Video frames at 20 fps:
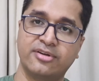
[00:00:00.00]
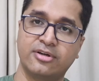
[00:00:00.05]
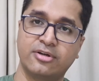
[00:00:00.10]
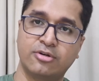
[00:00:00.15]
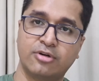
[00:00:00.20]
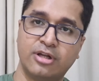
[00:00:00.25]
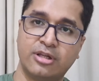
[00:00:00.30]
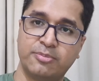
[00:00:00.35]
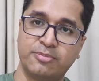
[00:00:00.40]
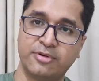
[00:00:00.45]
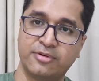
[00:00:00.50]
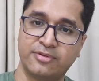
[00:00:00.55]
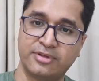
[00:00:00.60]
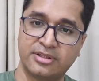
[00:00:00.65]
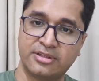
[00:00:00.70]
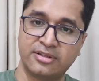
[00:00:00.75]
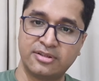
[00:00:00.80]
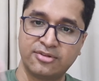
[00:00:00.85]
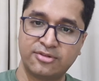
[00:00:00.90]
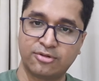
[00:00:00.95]
here to help you
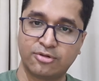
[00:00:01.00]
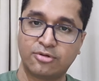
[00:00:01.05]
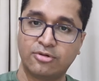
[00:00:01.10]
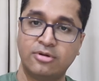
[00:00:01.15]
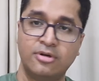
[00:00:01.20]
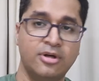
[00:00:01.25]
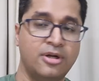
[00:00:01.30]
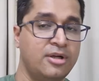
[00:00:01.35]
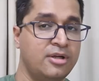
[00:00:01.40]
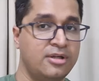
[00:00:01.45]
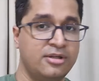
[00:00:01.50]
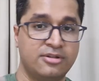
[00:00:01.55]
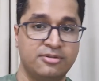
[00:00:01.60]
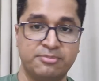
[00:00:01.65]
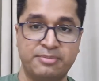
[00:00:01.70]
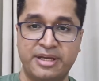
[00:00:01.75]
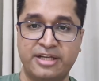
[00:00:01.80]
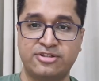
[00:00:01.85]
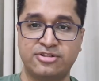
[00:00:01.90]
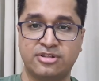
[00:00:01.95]
with this so
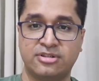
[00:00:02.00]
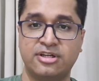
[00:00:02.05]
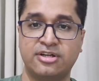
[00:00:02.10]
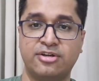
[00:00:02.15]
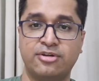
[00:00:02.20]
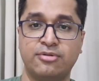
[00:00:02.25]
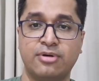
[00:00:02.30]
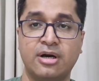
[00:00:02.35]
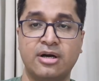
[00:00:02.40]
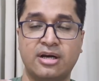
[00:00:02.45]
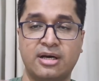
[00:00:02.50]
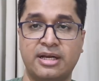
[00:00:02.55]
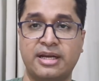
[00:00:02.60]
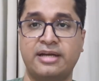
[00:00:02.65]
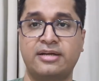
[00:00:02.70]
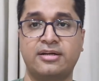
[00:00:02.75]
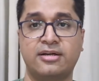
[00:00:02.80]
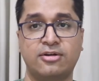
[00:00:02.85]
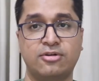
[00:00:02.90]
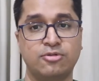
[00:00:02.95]
make sure that you are
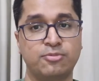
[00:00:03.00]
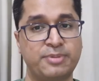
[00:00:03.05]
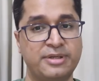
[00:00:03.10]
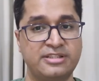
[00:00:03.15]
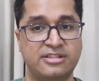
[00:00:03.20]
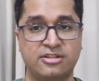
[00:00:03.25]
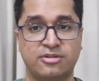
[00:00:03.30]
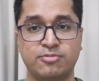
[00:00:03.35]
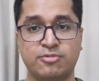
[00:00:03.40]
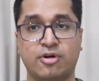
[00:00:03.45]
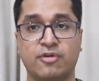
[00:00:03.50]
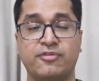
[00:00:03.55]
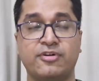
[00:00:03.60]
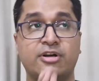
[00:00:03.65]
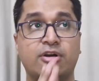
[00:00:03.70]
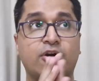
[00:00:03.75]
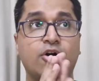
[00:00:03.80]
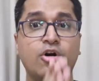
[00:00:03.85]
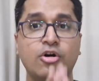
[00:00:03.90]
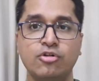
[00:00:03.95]
connected to paycheck to
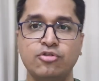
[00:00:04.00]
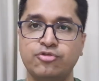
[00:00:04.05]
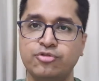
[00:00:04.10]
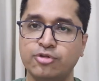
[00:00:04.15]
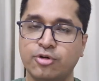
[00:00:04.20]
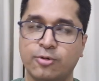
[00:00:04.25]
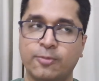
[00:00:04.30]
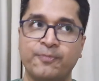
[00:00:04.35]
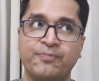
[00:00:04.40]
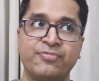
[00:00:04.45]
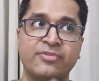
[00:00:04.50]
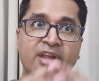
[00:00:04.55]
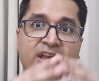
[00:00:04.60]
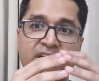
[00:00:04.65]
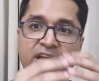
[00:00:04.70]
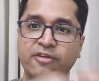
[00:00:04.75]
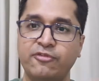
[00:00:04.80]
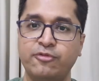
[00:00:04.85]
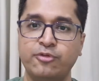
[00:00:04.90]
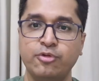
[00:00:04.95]
profit also
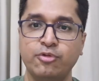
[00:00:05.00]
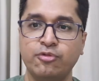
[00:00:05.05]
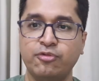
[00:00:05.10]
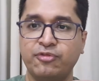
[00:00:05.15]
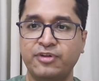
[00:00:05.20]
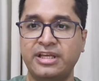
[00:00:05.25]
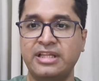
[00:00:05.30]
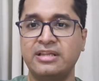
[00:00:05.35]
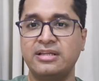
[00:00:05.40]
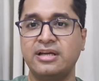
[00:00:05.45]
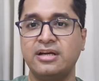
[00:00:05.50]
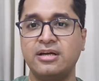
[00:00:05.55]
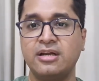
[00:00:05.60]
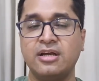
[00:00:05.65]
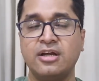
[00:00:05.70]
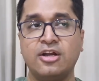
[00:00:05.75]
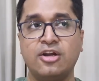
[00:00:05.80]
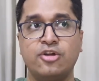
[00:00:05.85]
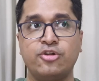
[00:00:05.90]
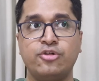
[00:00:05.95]
if you feel that
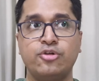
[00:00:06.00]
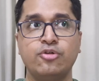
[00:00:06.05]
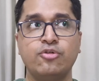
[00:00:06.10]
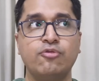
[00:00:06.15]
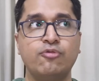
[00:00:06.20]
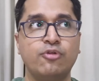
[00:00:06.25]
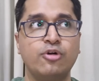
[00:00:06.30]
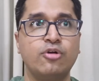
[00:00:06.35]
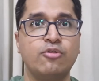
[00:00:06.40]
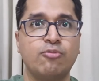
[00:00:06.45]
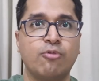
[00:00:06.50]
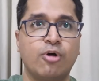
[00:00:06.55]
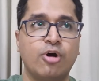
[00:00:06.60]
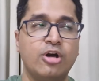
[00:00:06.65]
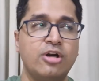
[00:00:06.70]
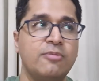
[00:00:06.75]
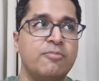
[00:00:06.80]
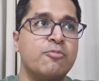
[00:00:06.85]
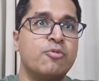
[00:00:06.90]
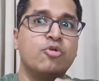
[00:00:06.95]
you would
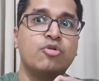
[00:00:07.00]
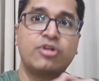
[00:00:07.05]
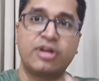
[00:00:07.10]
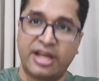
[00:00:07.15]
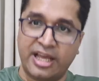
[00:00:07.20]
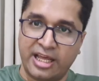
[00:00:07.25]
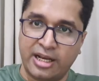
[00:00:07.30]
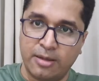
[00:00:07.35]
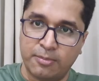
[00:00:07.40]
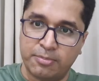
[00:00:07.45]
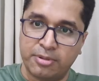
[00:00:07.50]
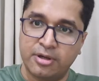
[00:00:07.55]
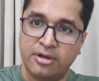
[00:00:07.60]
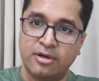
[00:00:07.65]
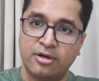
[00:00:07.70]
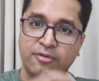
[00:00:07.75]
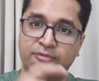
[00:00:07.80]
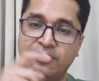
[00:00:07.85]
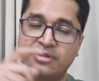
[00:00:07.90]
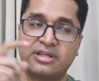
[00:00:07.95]
want more help
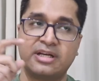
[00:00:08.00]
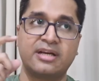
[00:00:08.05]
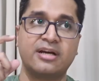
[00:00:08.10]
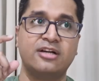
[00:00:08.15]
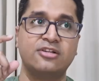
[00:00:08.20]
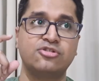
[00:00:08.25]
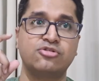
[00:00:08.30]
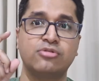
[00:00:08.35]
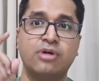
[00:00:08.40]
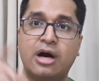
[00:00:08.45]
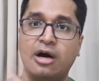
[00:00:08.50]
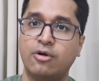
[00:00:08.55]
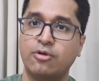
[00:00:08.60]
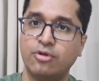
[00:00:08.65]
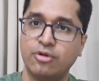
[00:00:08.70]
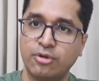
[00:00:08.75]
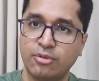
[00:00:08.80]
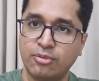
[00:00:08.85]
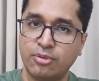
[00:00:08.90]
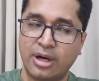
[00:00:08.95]
with regards to how
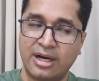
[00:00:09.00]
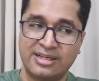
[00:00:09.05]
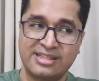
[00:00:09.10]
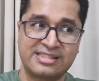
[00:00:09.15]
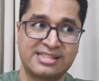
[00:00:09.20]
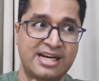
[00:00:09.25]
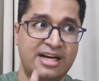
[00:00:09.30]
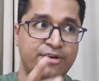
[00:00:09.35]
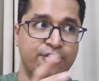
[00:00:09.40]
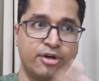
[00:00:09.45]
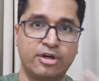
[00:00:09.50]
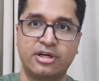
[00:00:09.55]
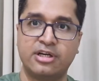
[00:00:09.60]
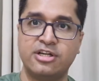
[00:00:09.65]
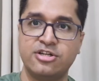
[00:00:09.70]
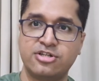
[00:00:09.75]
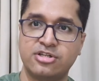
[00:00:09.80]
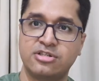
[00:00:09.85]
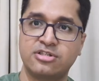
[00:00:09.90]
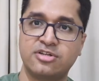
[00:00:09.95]
do you understand your
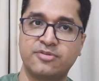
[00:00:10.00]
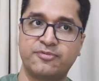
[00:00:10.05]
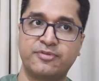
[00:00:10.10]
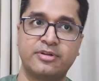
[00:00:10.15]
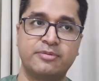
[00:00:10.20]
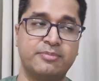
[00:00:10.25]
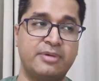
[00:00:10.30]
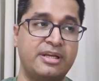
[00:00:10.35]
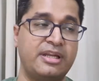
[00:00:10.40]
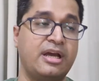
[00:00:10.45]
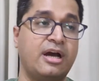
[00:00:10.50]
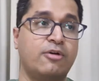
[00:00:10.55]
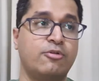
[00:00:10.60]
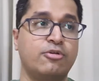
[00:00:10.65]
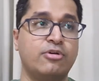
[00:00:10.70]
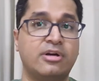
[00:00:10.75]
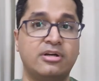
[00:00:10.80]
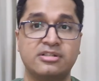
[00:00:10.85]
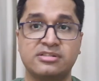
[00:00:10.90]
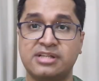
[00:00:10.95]
relationship with money how
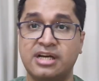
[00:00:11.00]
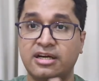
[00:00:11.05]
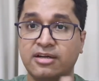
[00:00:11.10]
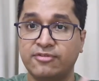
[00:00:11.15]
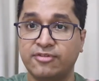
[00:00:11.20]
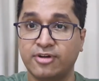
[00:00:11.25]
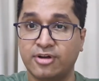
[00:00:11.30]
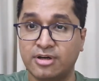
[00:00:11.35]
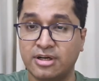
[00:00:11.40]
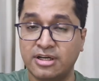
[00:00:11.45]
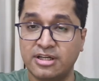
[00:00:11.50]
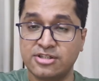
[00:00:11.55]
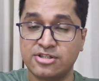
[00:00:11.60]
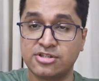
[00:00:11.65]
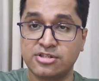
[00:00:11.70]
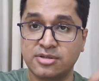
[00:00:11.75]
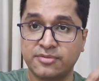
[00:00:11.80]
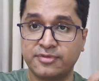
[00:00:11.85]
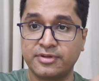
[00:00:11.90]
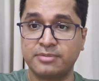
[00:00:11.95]
do you understand if your
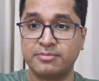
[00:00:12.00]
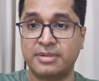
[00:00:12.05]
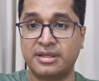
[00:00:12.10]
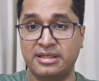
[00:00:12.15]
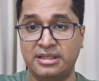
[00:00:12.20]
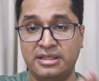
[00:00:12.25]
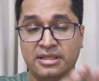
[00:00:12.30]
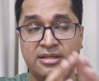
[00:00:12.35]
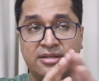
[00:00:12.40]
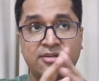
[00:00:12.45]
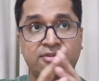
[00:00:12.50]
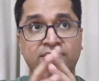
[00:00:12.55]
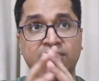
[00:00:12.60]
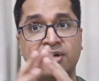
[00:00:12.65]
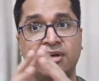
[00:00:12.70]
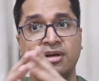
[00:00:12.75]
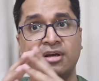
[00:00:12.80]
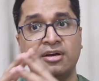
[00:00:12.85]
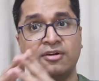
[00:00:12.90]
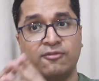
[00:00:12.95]
relationship with money is
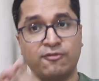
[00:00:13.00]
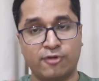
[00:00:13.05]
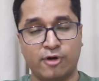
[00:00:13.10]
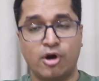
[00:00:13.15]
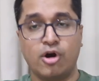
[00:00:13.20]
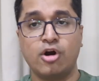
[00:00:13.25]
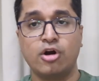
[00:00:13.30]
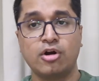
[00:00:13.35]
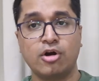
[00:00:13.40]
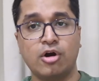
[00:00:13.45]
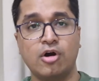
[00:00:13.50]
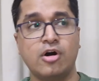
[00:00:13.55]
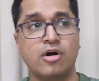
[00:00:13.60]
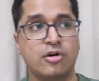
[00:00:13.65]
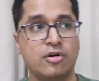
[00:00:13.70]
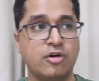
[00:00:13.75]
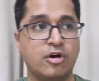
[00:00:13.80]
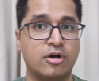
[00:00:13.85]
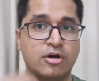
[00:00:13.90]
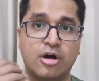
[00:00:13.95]
flawed or
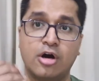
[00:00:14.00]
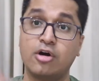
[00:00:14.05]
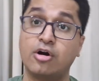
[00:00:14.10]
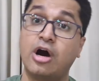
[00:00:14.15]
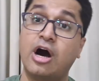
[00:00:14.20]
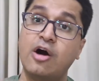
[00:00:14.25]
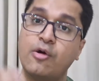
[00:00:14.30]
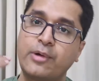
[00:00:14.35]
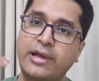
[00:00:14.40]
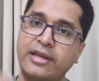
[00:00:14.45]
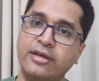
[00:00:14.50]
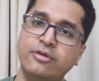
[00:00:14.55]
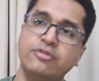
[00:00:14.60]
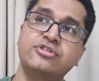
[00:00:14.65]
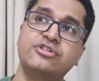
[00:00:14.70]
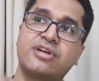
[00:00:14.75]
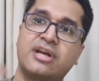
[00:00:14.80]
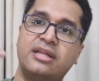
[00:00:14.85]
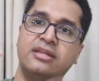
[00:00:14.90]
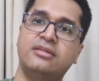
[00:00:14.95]
not how, how can you
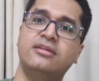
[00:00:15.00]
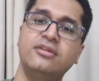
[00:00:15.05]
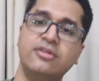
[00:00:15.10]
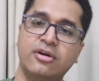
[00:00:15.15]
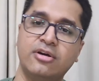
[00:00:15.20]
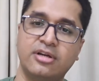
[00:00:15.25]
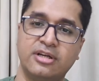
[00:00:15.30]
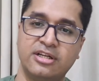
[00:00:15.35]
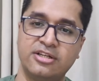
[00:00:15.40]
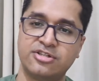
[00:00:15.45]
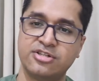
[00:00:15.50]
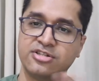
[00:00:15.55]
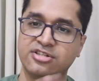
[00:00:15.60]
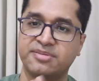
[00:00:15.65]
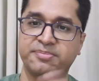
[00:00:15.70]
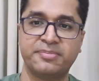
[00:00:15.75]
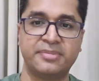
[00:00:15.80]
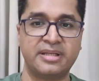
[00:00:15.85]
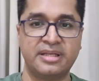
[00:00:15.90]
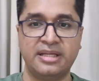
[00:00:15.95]
strengthen your
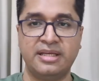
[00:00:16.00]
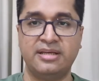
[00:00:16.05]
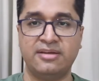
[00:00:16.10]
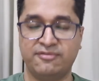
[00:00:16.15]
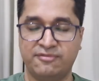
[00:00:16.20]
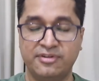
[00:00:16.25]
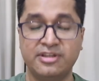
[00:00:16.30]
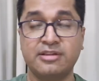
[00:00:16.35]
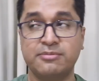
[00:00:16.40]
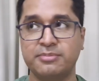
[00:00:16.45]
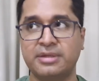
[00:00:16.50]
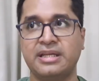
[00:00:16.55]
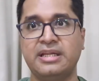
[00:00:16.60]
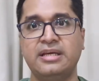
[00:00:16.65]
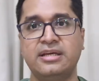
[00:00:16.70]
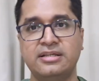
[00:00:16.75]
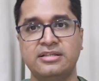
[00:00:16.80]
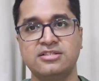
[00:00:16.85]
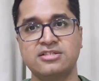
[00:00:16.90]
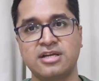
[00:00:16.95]
relationship money with
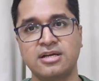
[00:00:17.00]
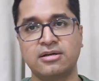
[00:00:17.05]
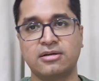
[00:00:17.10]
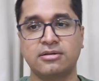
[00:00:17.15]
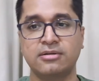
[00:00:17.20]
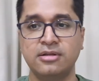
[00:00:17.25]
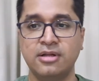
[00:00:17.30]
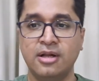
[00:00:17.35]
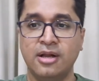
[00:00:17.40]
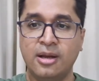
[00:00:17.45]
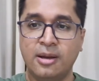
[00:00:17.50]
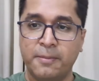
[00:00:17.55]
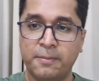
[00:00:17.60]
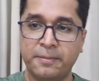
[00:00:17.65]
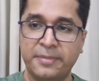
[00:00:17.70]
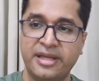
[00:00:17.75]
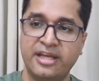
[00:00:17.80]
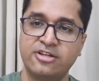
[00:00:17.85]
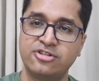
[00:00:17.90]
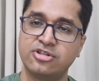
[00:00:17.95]
money in general
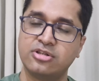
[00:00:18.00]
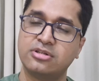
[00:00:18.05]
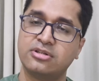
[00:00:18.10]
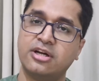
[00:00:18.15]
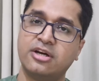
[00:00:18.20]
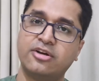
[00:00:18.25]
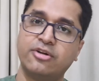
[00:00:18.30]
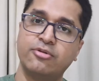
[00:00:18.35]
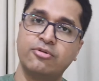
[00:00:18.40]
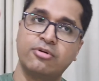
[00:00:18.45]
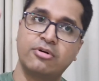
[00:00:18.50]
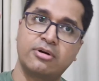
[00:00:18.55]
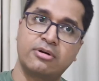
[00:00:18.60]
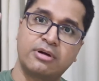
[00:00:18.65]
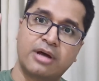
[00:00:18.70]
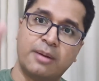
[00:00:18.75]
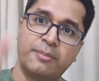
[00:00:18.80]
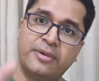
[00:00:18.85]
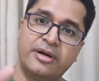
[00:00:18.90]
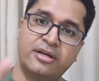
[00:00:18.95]
make sure that you
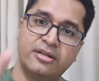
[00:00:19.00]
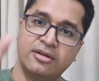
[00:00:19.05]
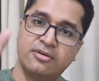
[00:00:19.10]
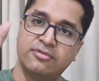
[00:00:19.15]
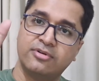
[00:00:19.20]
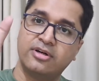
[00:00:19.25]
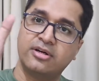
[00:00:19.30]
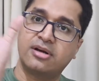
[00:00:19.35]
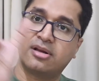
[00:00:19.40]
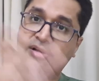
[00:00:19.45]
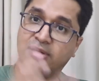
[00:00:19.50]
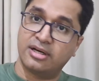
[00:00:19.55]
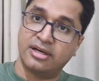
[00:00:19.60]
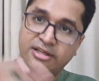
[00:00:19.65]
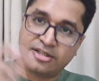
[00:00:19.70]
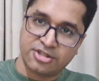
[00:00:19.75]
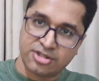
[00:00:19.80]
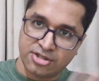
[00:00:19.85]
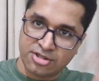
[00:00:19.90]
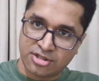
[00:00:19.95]
comment the word
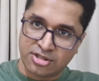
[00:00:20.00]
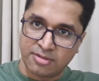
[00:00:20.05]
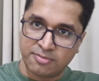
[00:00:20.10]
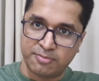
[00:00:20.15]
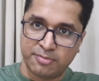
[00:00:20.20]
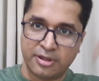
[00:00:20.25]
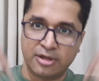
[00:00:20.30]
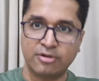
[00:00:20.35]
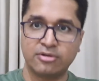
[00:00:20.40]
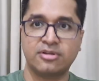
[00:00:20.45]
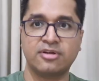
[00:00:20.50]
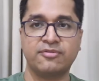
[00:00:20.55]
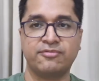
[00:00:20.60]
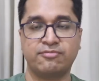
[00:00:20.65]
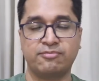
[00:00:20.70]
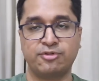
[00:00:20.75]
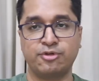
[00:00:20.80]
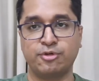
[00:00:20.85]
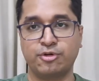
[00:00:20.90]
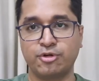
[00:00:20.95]
relationship below the
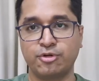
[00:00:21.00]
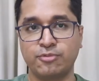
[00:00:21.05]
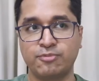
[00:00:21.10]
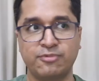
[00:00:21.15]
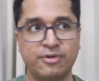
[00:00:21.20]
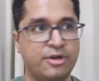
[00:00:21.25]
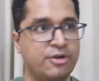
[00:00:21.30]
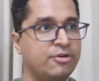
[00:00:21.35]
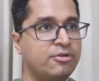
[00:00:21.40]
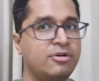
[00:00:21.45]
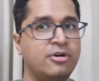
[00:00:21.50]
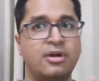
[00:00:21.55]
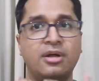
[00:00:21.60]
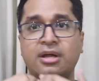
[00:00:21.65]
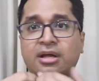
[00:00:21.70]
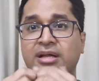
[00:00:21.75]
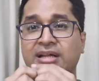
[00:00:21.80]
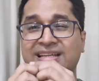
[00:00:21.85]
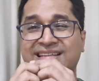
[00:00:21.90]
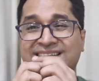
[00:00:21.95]
youtube video
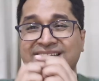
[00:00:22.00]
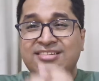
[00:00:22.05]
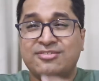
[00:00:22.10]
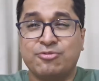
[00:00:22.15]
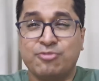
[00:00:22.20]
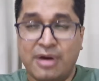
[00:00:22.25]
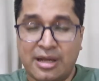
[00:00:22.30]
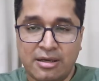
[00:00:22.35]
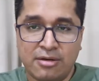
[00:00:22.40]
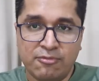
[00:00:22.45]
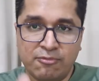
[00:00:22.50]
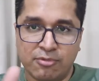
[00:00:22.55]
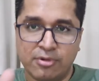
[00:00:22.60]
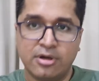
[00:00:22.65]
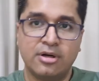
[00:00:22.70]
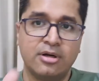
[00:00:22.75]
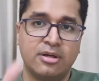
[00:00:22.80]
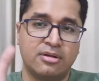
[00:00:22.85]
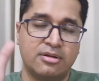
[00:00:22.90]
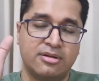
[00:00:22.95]
this one
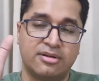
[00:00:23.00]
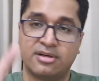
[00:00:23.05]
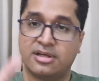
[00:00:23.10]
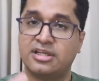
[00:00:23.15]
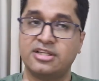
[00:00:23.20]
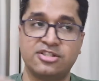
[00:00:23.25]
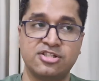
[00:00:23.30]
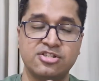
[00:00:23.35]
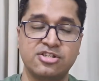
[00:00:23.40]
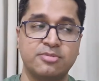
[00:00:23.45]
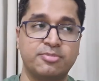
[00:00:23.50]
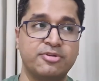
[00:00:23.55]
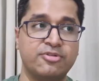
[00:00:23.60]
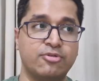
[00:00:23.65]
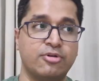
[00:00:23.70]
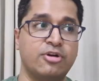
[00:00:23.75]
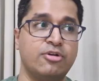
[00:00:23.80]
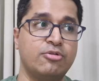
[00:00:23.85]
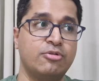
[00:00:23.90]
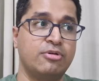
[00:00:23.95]
word relationship is
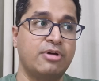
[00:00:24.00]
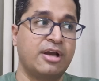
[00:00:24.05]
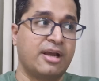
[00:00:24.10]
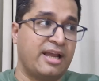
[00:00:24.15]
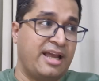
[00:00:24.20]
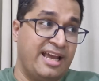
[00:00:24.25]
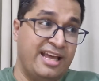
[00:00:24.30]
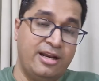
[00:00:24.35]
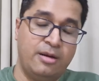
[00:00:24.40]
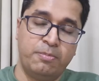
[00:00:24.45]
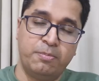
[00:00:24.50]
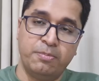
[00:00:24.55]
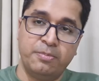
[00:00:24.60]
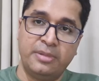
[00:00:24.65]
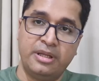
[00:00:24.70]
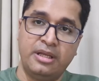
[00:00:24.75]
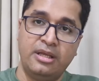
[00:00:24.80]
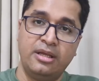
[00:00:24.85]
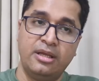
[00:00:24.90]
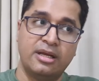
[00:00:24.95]
going to help
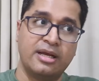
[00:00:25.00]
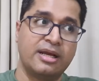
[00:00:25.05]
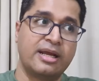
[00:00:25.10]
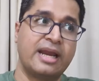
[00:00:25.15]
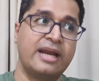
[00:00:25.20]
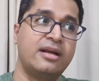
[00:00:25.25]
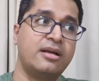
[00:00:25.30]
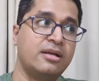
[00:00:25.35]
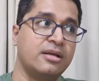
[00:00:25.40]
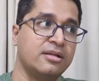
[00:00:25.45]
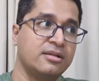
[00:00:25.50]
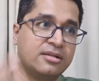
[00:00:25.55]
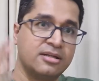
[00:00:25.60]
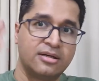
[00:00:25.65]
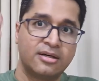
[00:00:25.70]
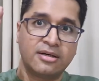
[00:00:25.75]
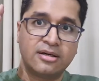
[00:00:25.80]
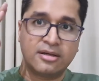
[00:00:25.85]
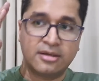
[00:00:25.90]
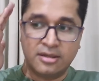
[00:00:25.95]
me get
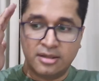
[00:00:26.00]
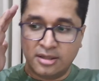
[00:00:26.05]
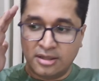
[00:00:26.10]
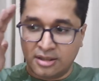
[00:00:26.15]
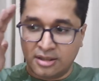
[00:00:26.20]
the